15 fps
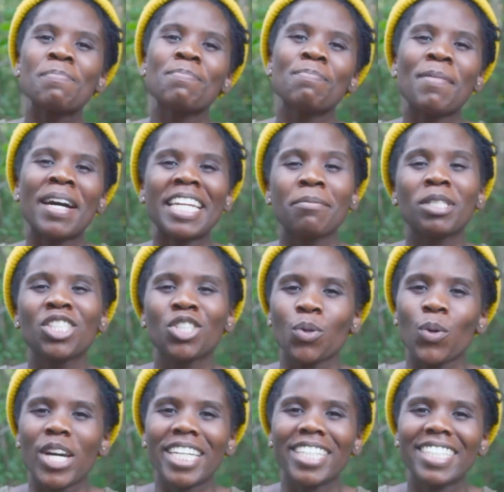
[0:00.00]
my name is
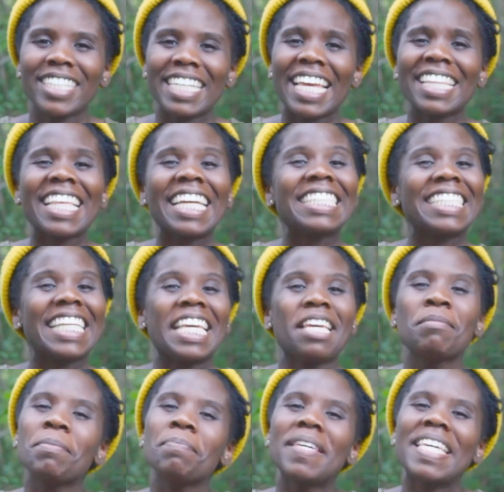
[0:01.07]
Joi, and thanks to
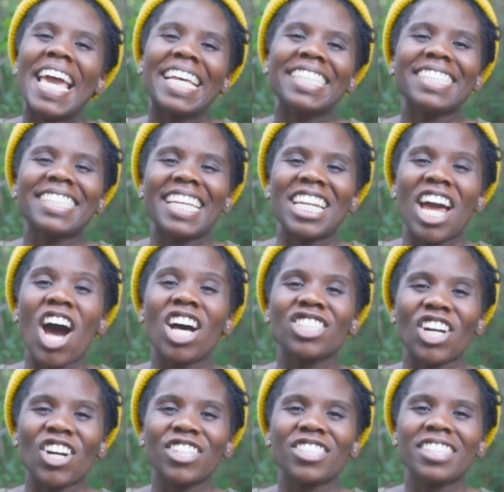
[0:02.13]
MMPS and Oz
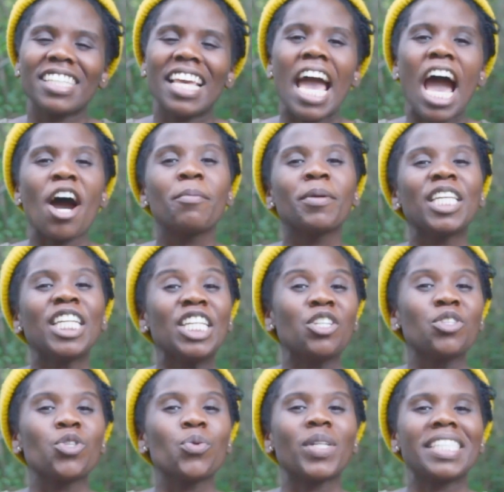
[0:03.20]
Arts, I'll be leading
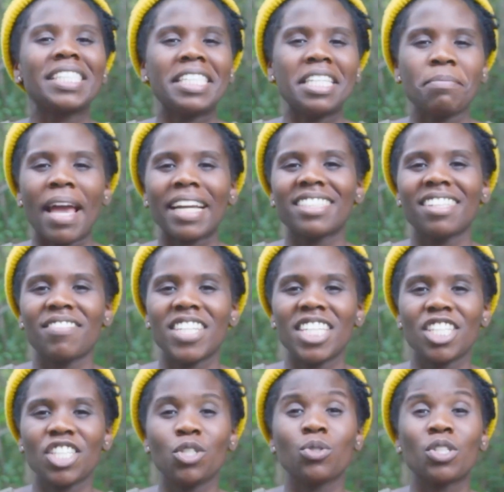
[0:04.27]
you through a STEAM
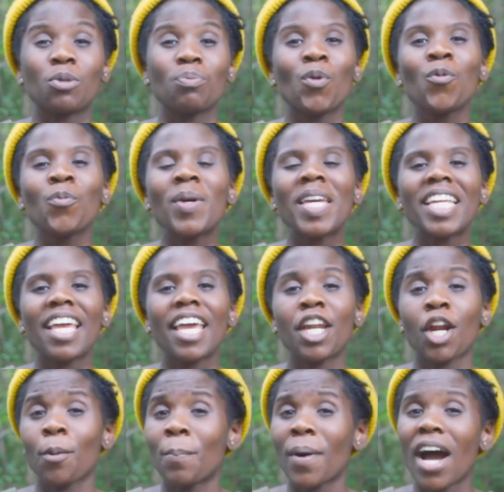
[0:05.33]
activity using movement and
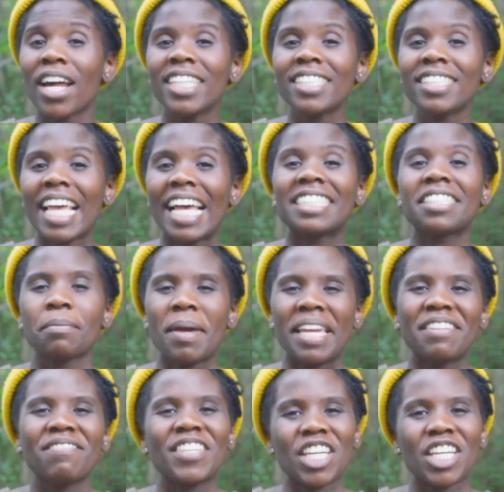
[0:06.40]
our bodies as the
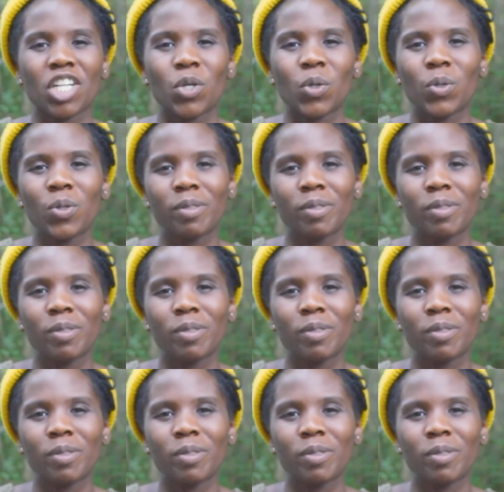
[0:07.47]
main vehicle.